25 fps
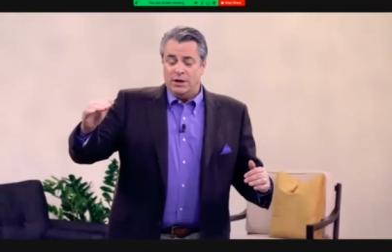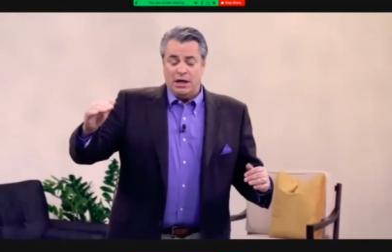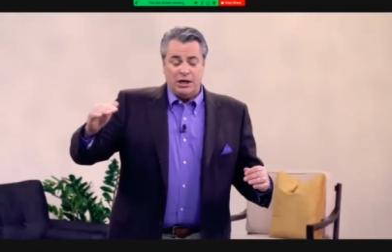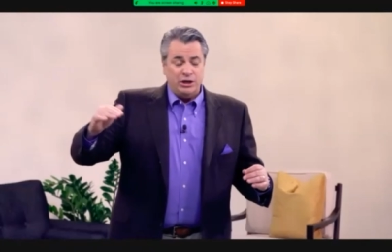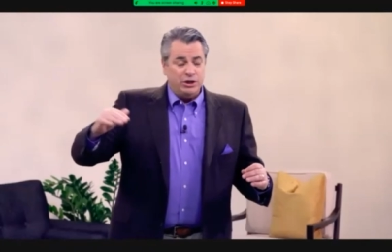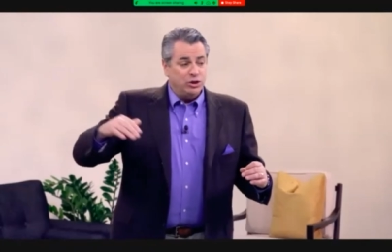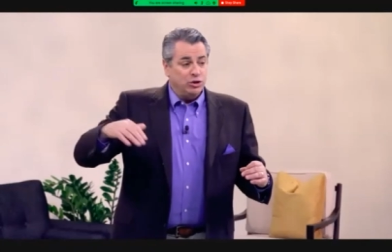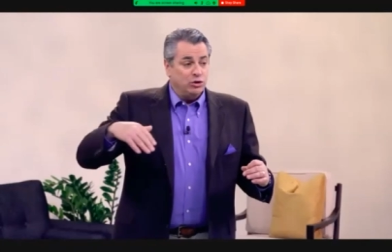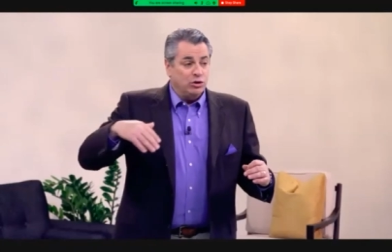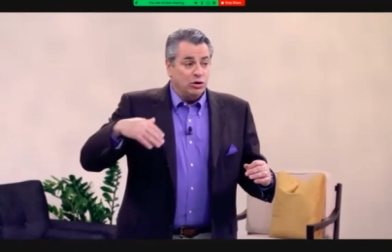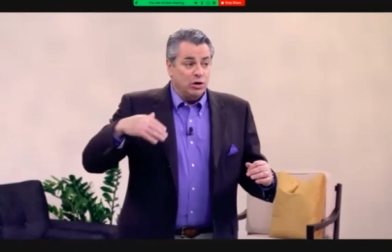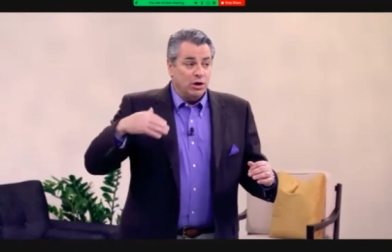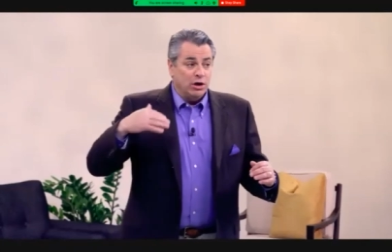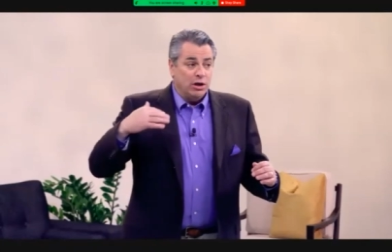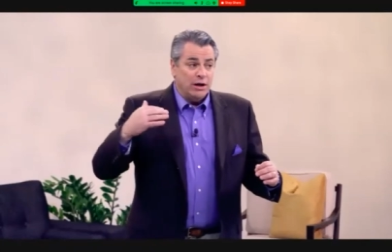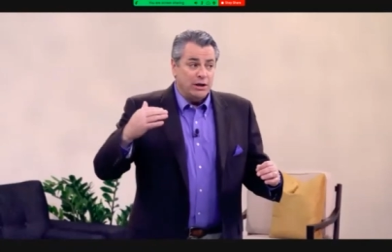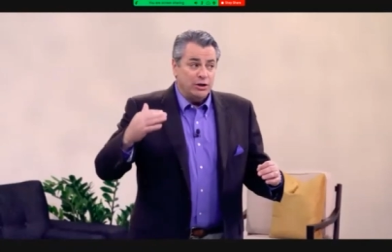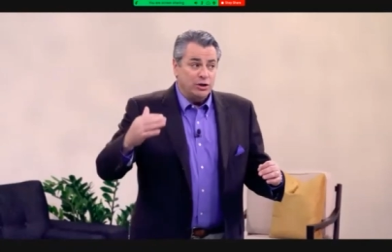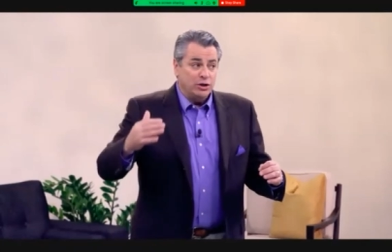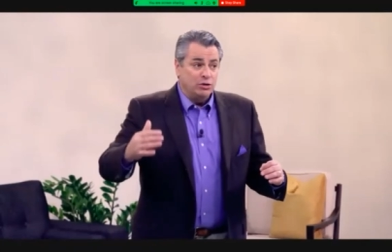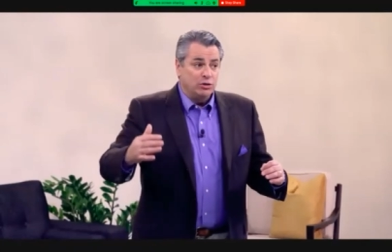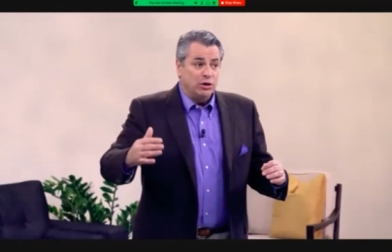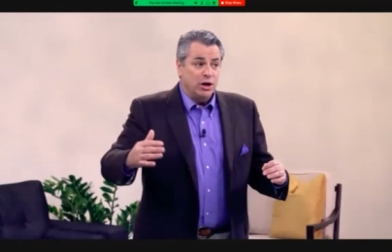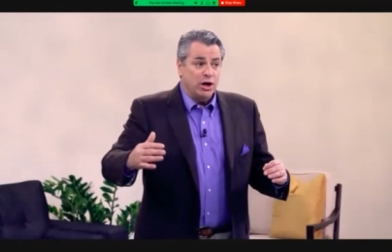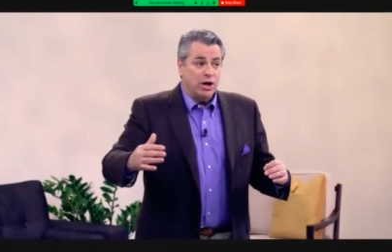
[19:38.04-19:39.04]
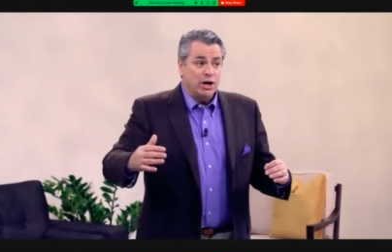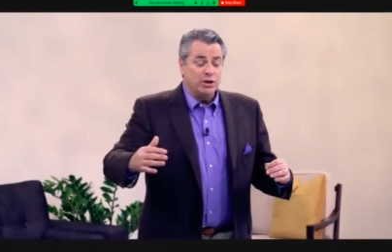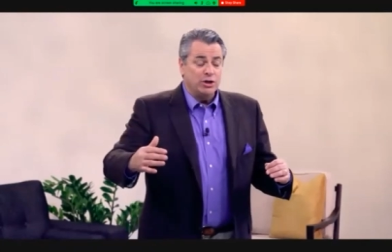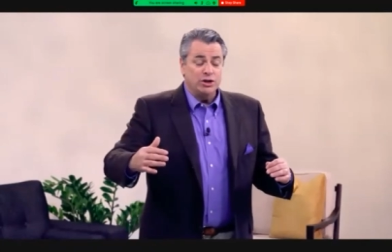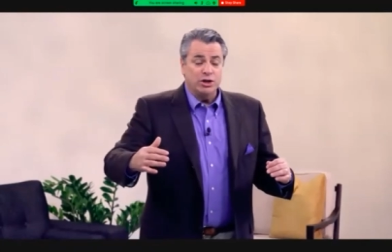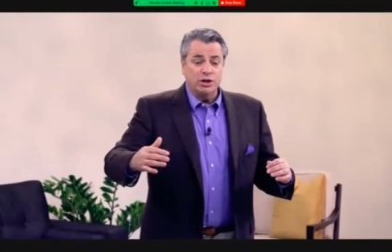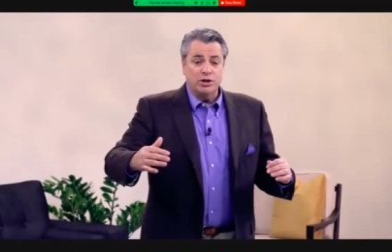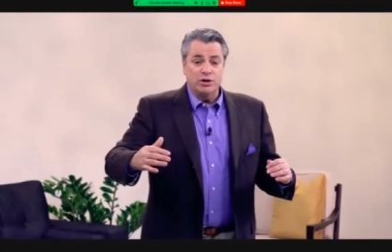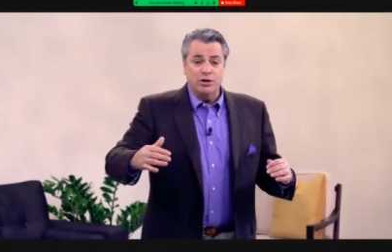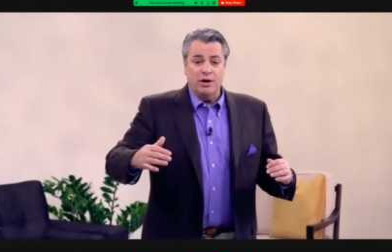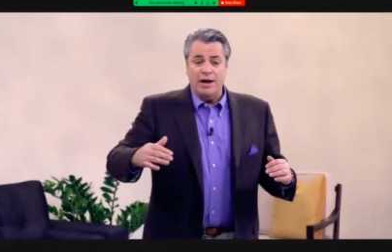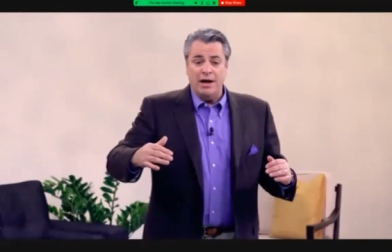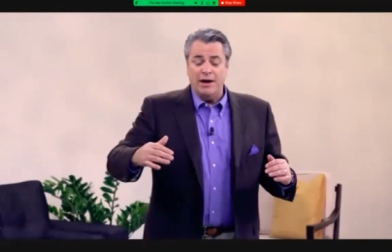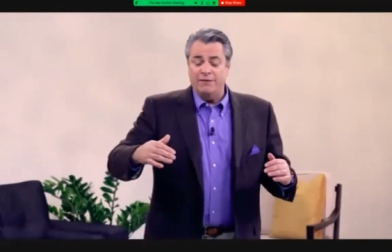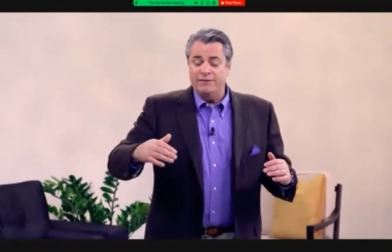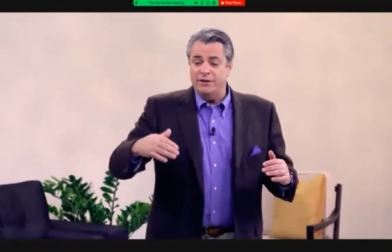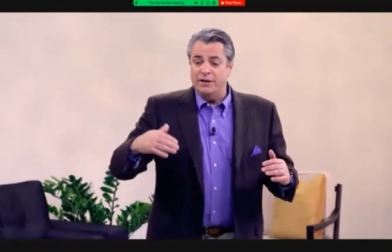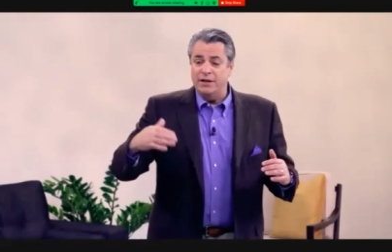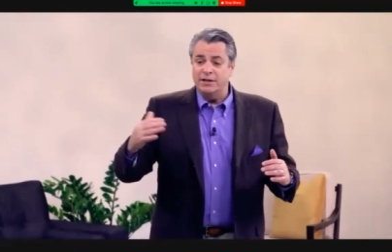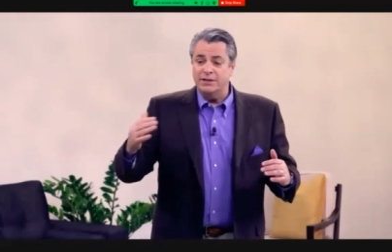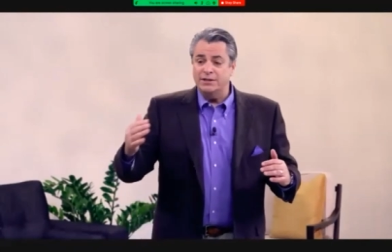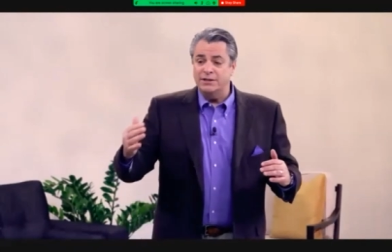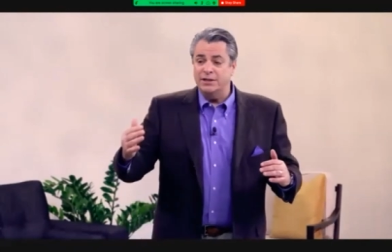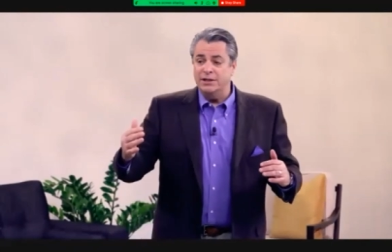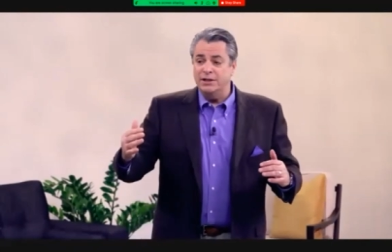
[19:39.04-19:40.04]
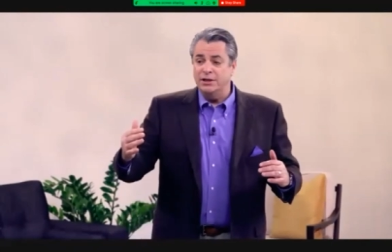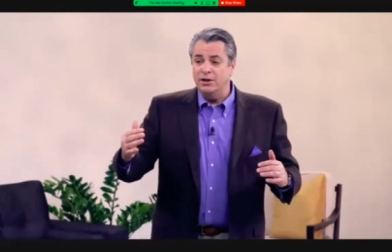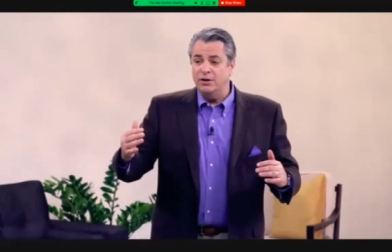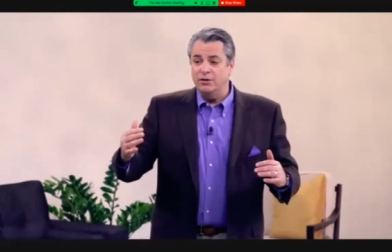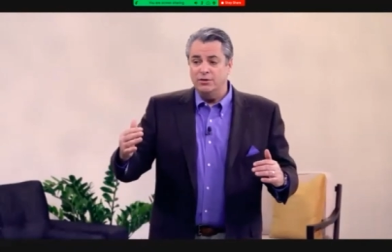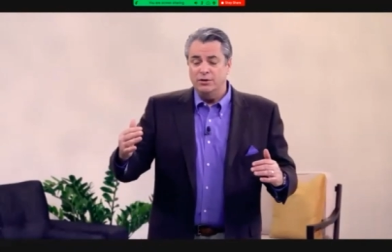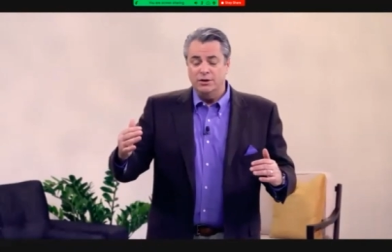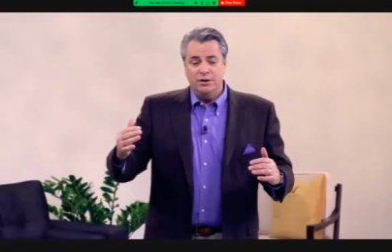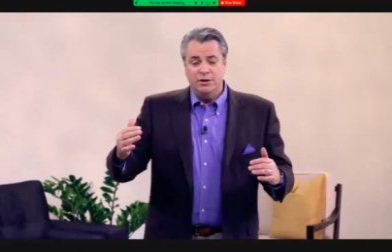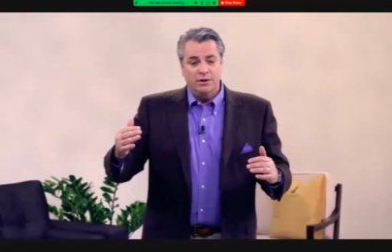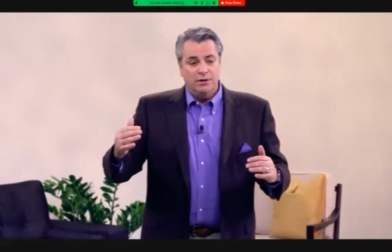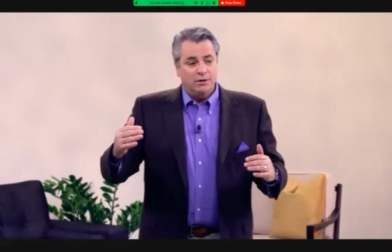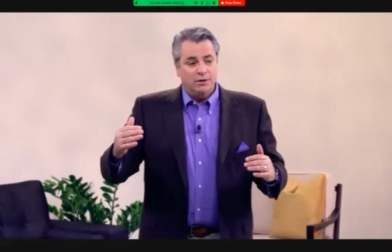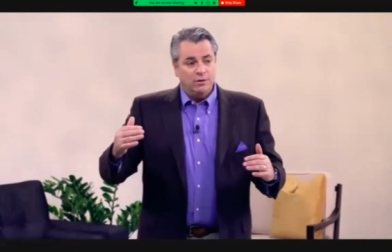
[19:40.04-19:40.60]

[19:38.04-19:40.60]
as you learned your craft, the next thing you know,